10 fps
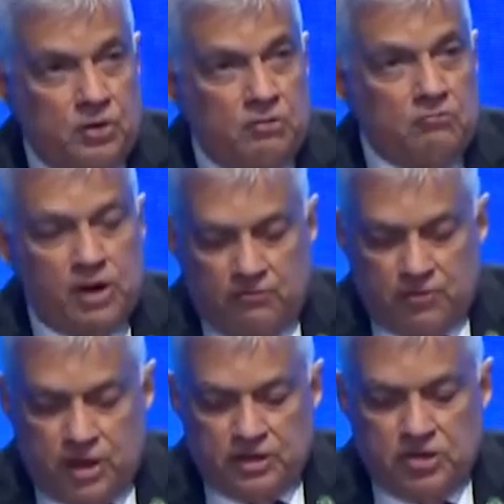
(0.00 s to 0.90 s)
while
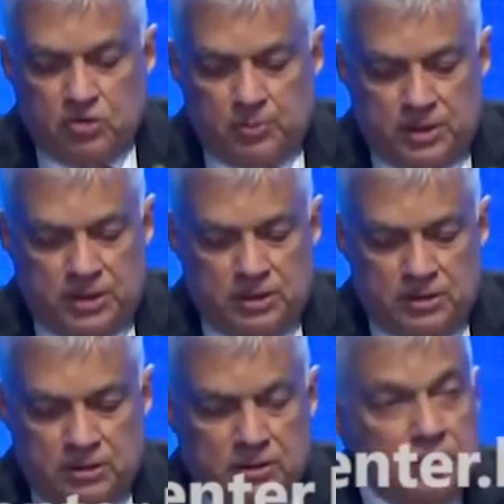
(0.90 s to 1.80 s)
fighting to protect
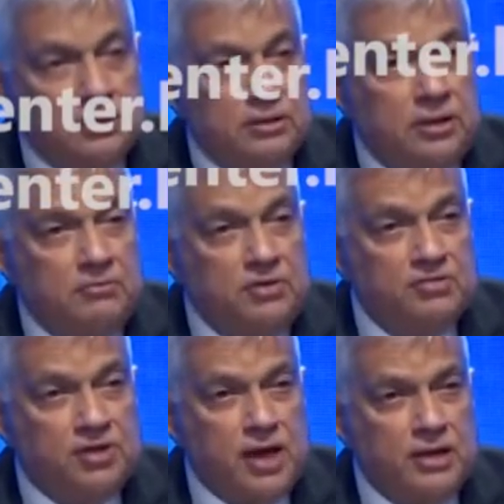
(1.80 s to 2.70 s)
the
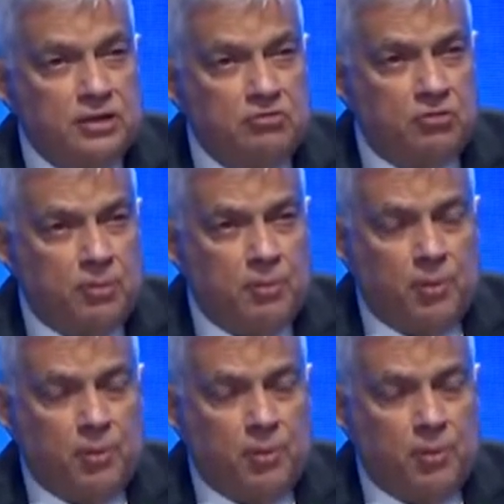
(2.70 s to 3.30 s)
living standards of our